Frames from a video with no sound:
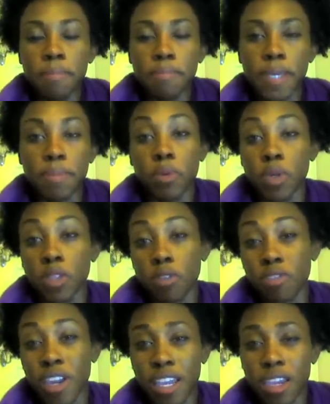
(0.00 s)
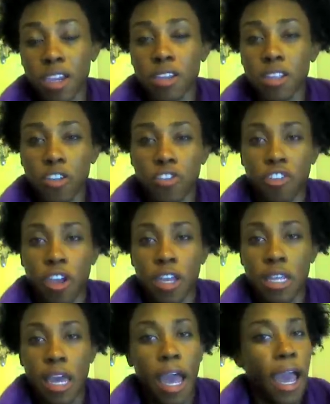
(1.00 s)
people with gray hair that are
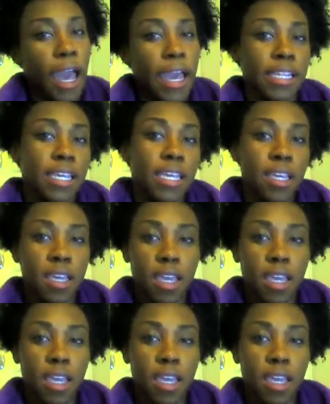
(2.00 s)
trying to hide it.